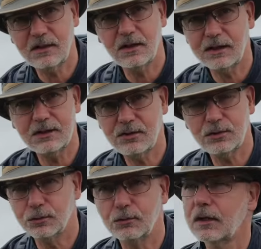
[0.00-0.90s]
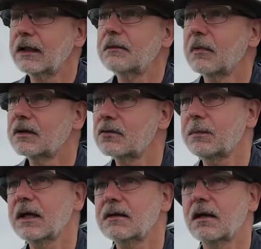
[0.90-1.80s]
that I do in my
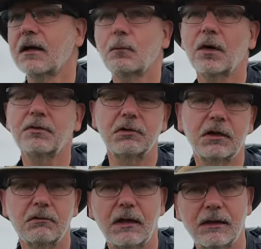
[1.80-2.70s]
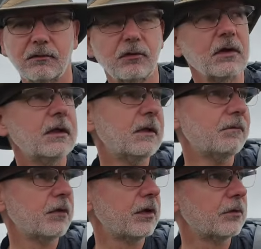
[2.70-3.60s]
spare time, wandering around
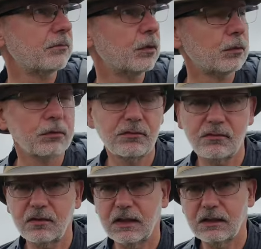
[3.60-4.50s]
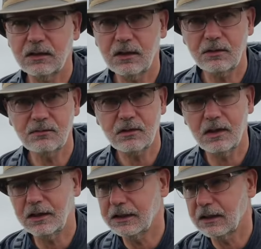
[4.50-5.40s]
on moors and
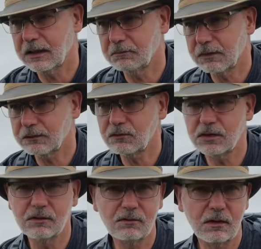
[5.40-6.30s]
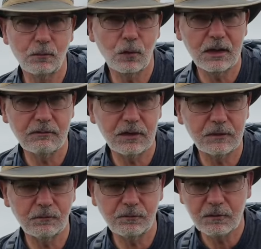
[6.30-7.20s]
coastline and mountains and whatever,
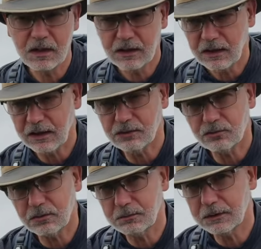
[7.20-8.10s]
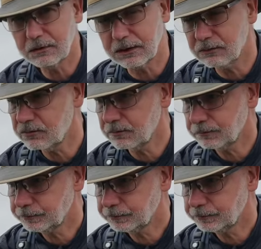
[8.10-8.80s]
and ancient buildings,